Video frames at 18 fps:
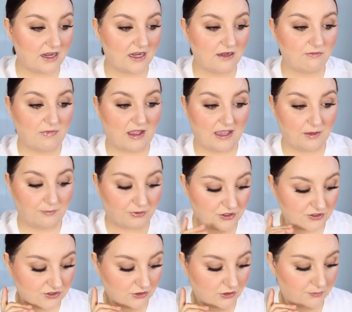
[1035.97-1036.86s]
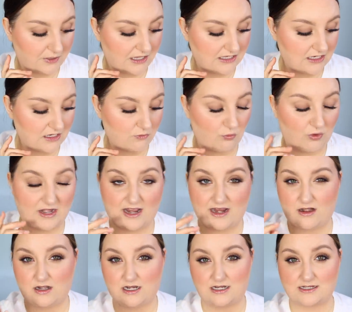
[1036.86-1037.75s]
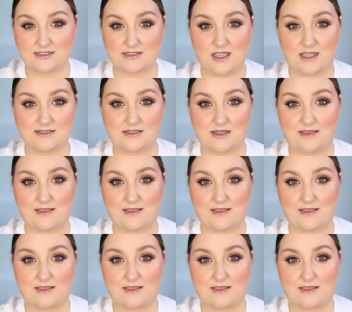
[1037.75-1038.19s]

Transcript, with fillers: in my personal opinion, what I already discussed,